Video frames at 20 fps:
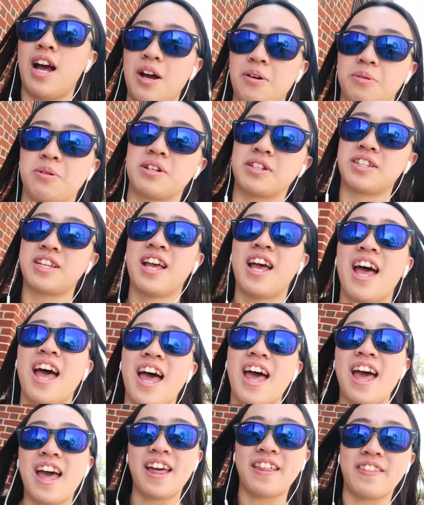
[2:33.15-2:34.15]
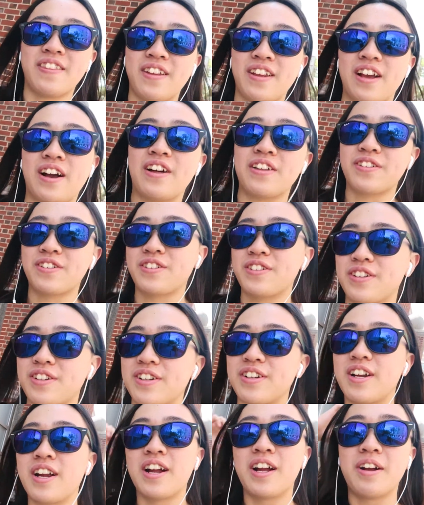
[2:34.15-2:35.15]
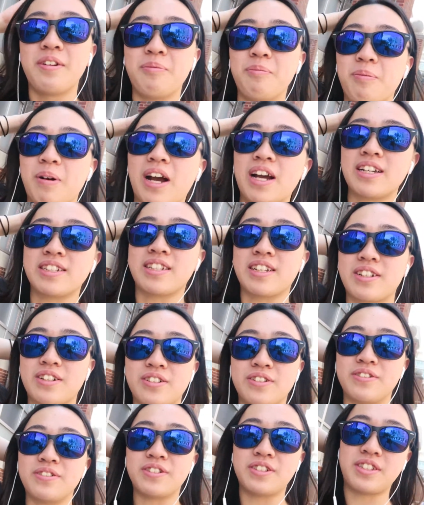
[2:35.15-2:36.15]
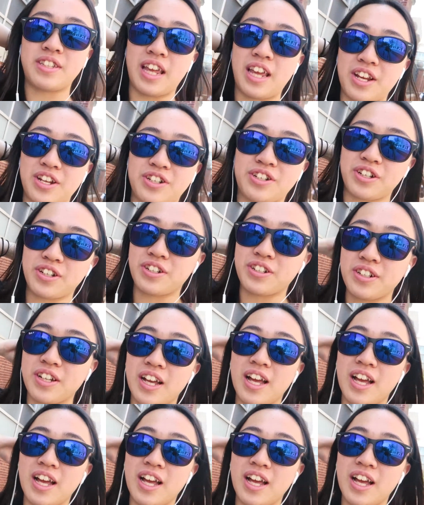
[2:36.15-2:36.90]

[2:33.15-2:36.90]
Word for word: I was at the other bicycle station